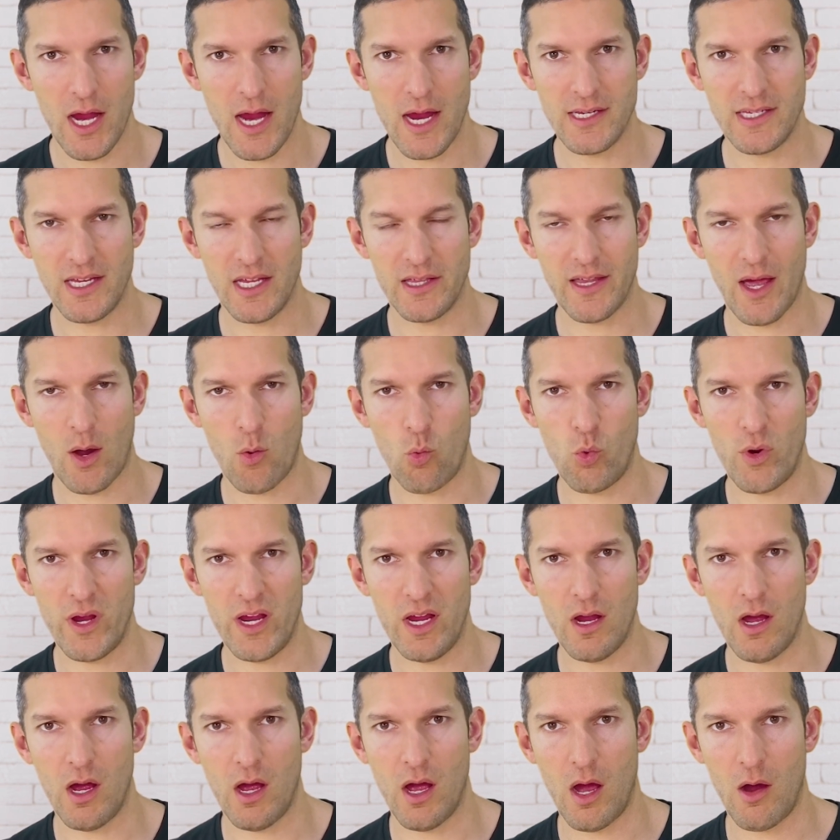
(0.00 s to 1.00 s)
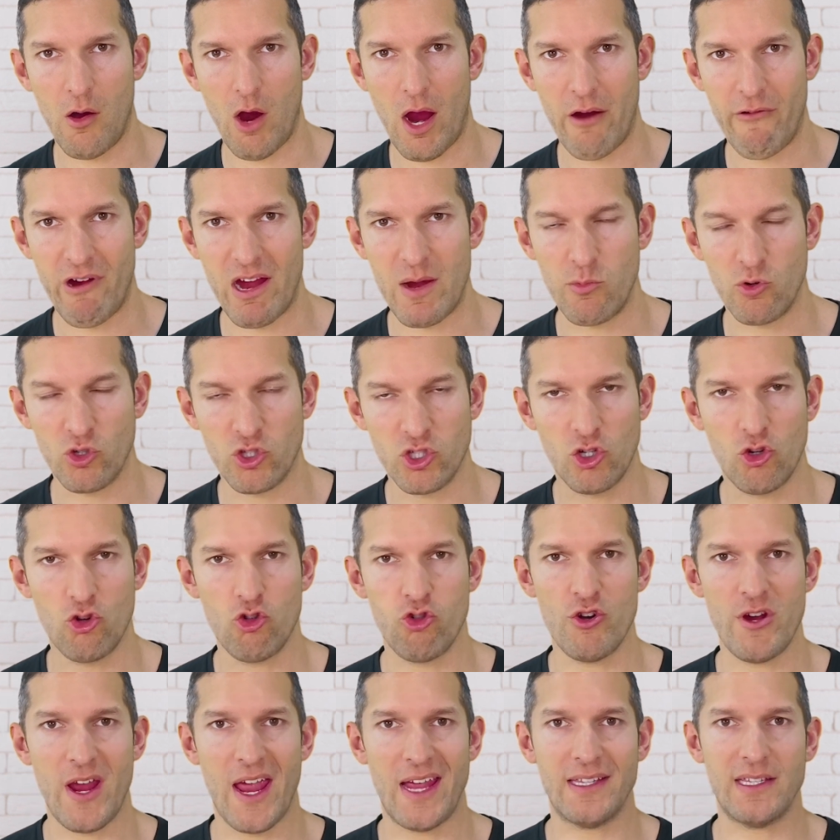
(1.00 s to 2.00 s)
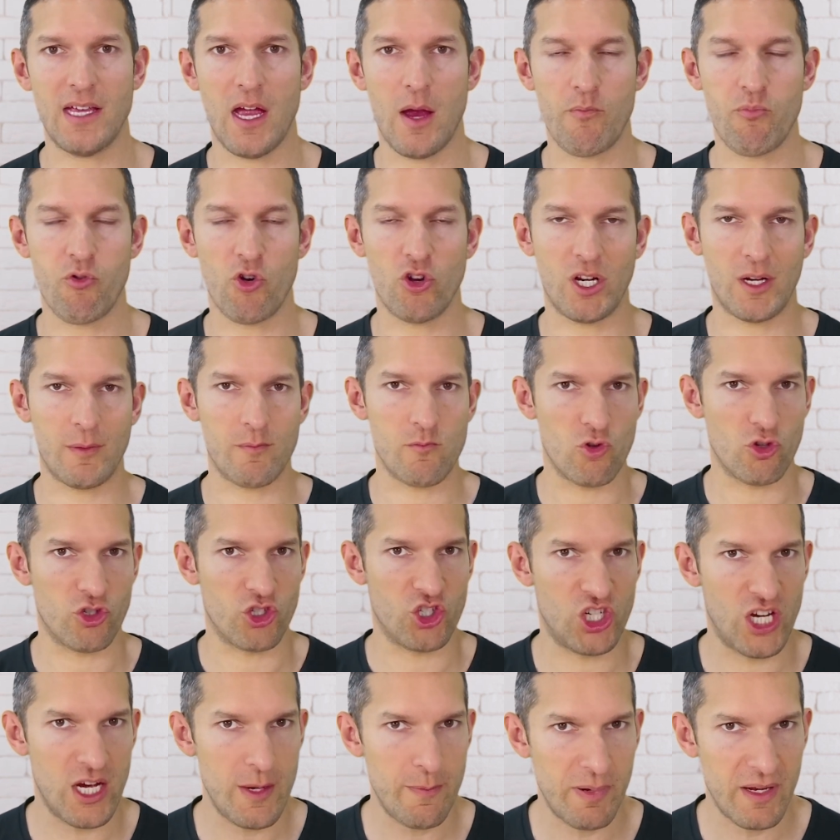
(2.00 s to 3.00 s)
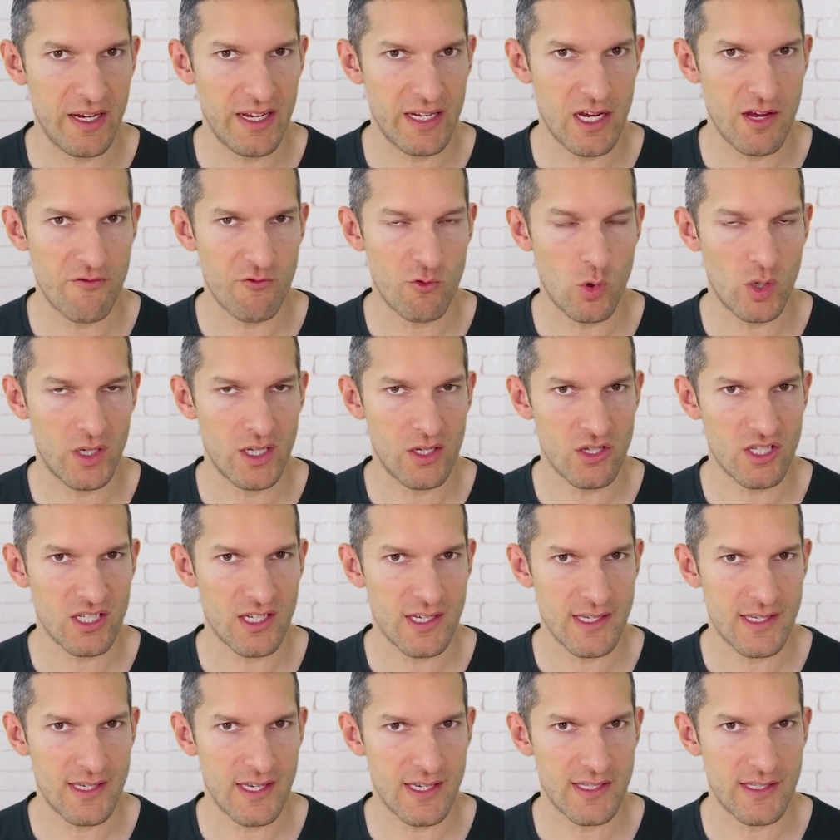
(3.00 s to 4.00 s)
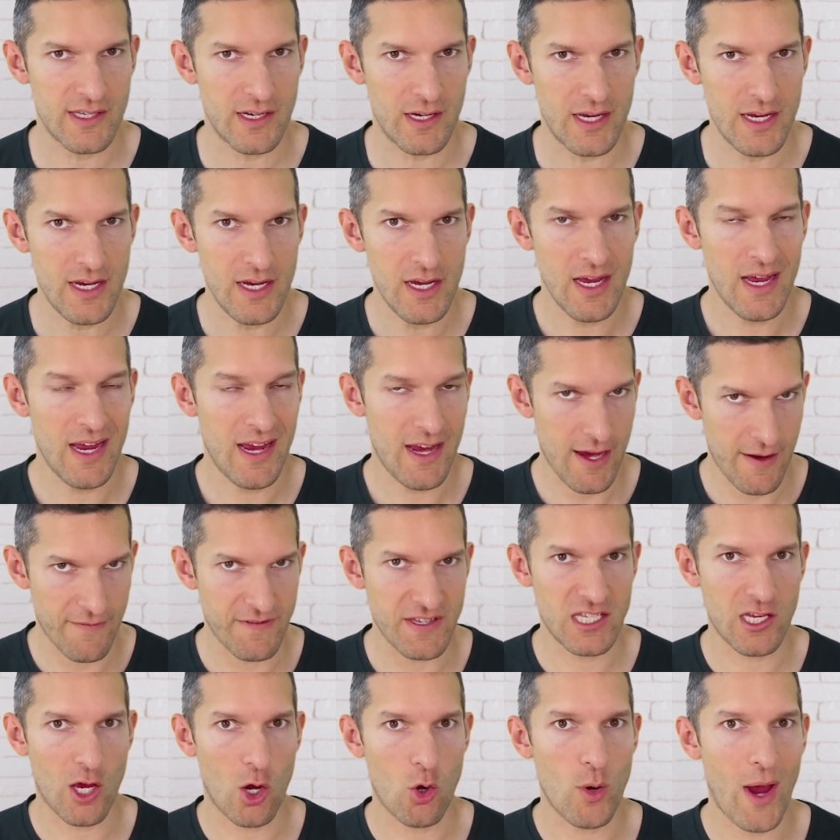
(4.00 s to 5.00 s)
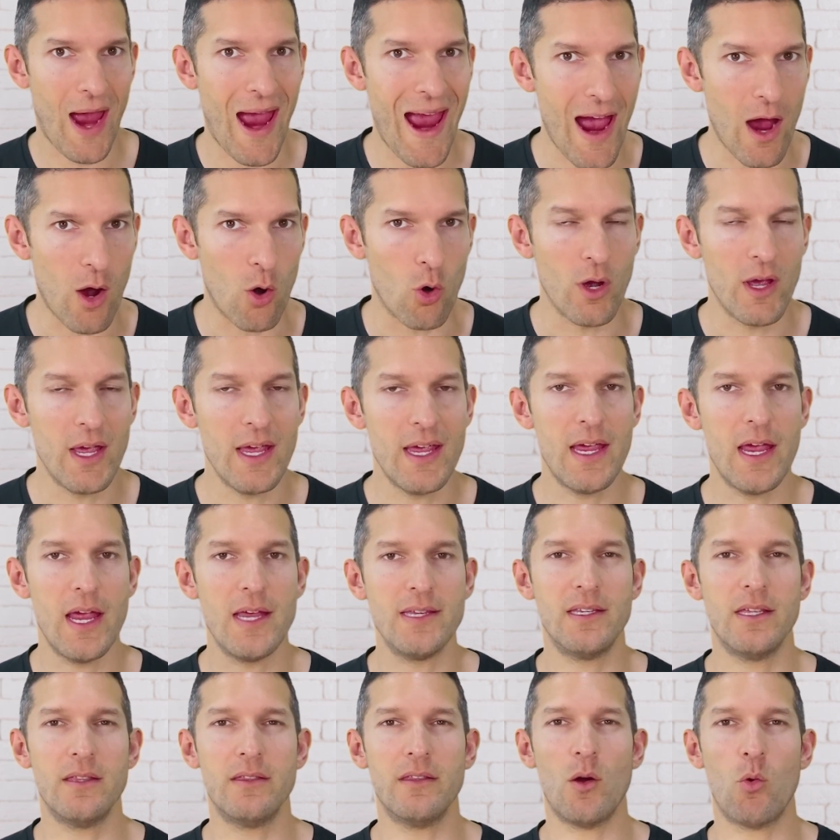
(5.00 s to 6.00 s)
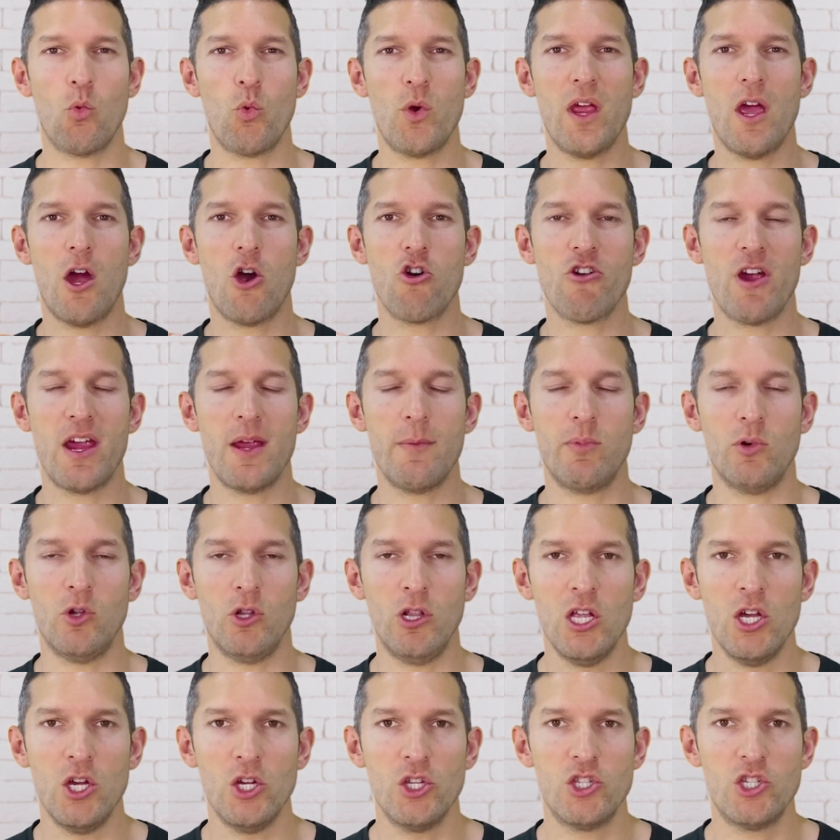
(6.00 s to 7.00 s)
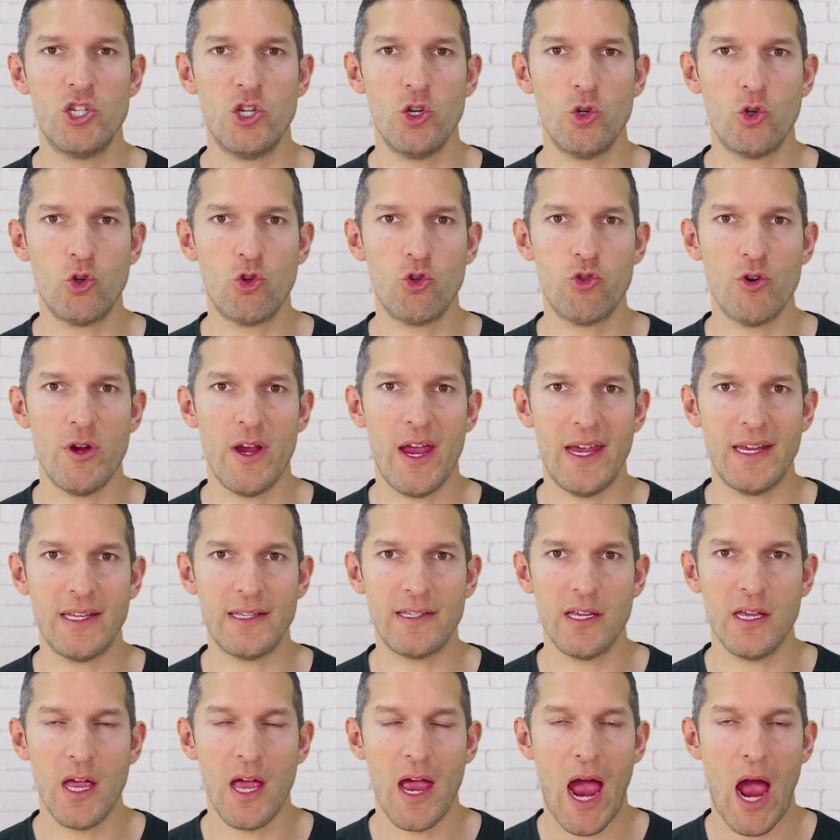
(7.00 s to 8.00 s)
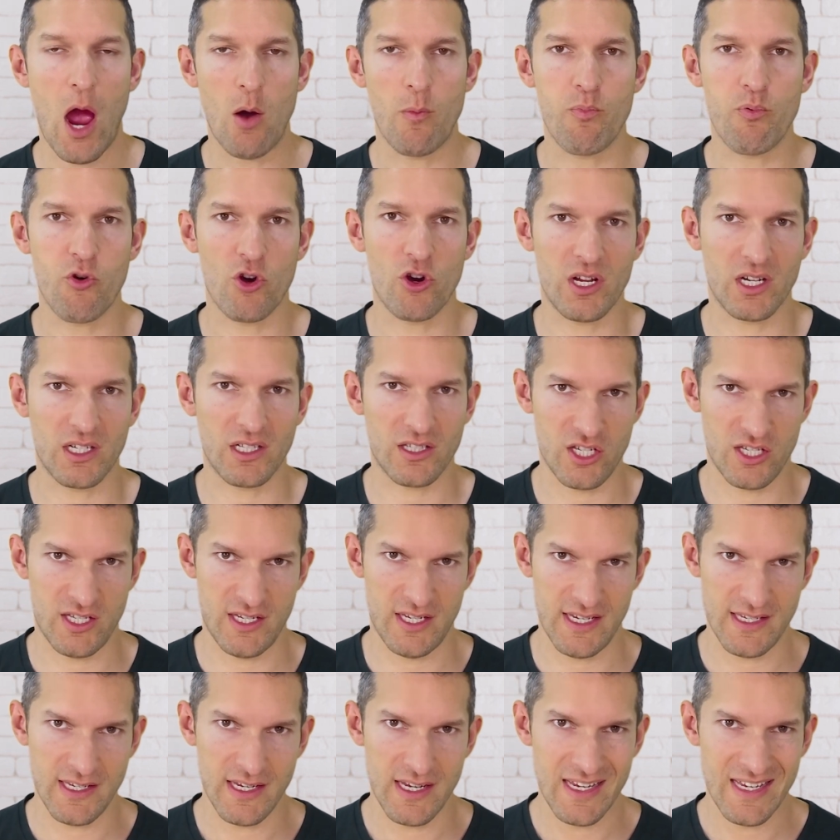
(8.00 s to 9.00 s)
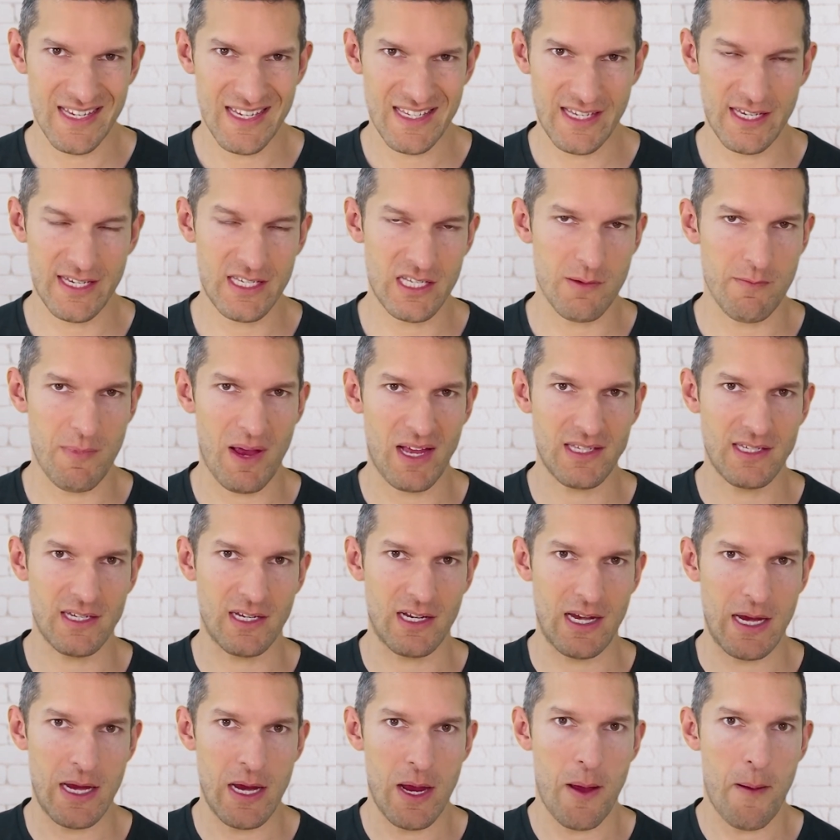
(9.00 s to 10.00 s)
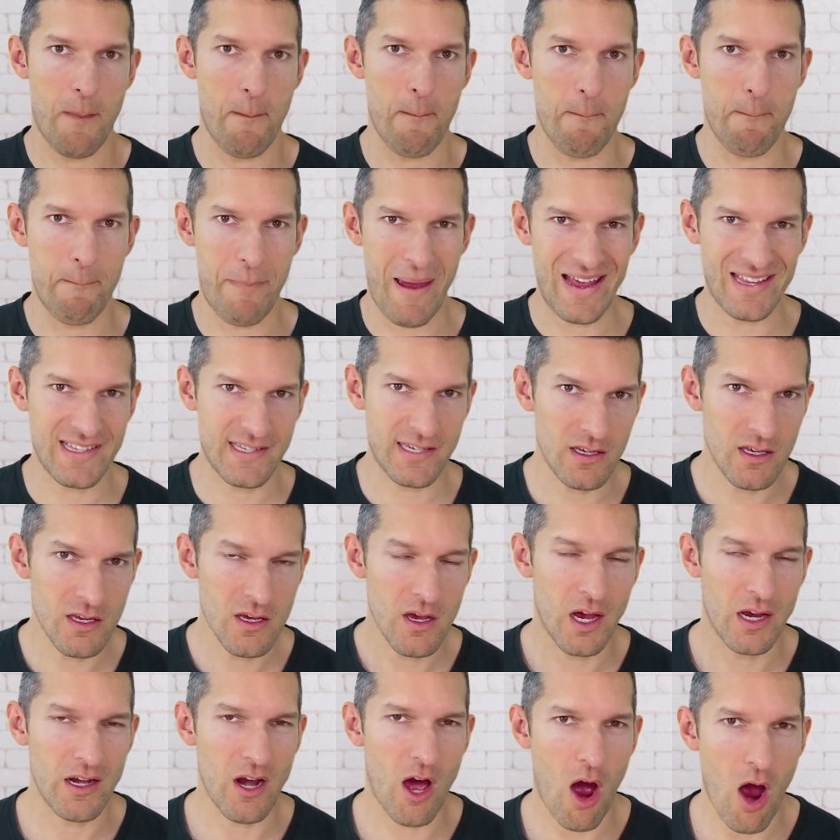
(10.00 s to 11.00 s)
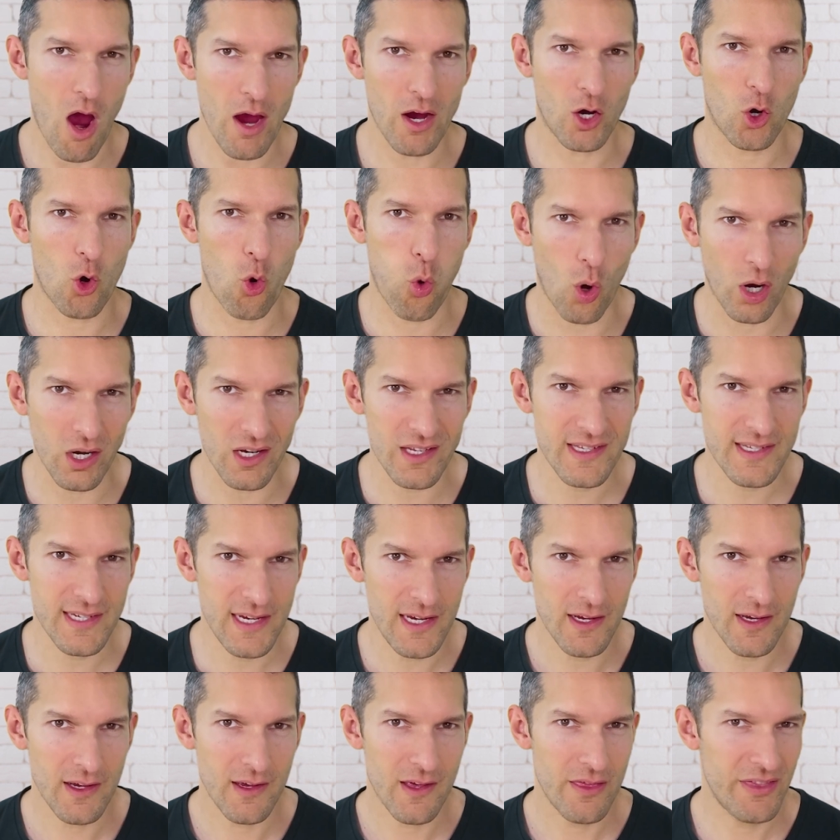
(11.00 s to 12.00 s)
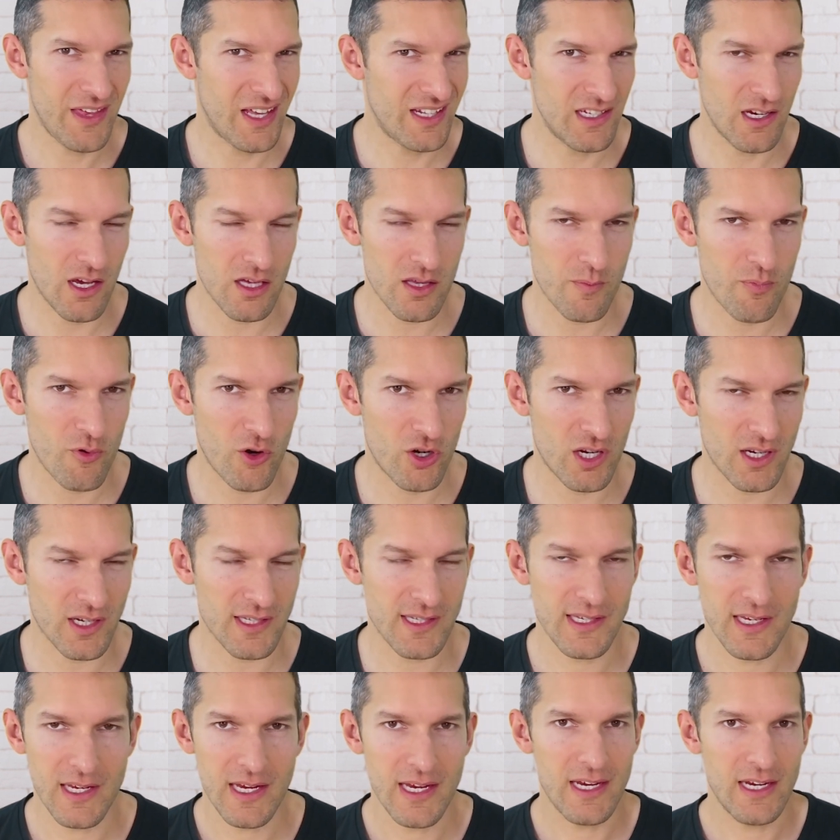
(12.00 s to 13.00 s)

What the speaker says: Is it that we are able to create our product more cheaply than everyone else consistently? If so, how? Is it that we are able to create our product that is systematically better and higher quality than the other products?